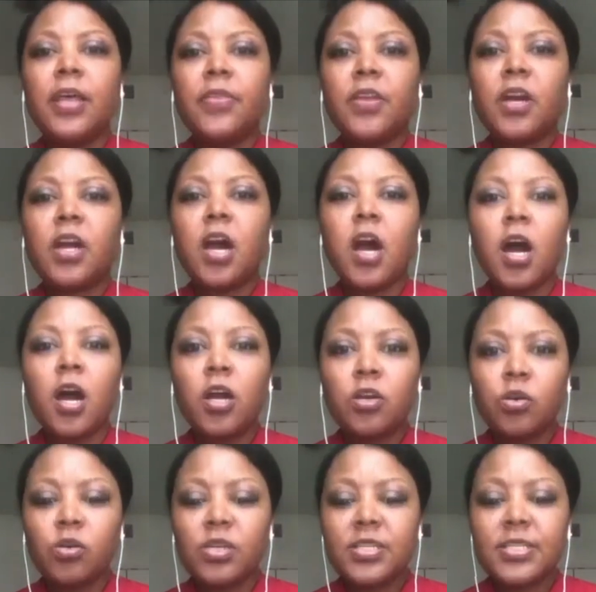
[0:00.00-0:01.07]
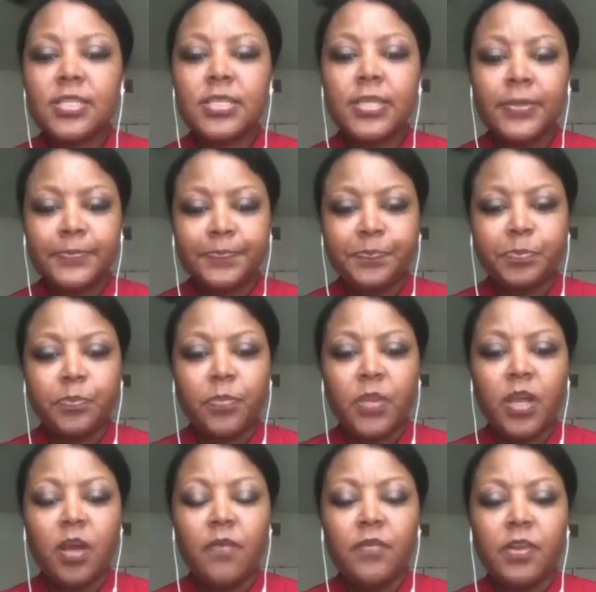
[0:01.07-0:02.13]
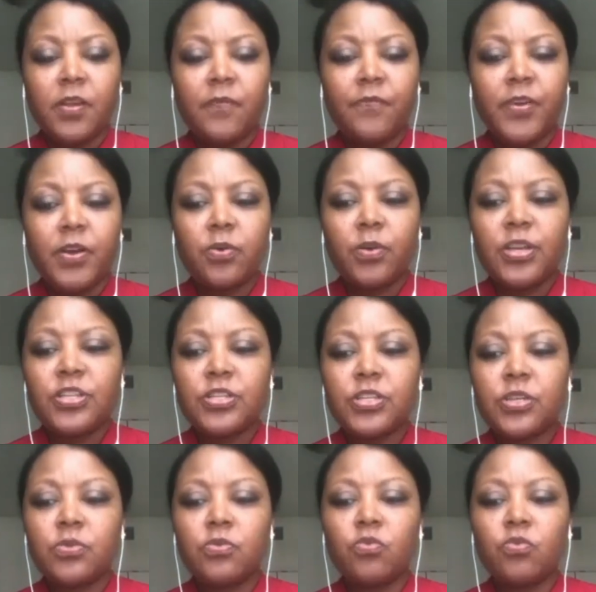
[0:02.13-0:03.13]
the Congress of the Confederation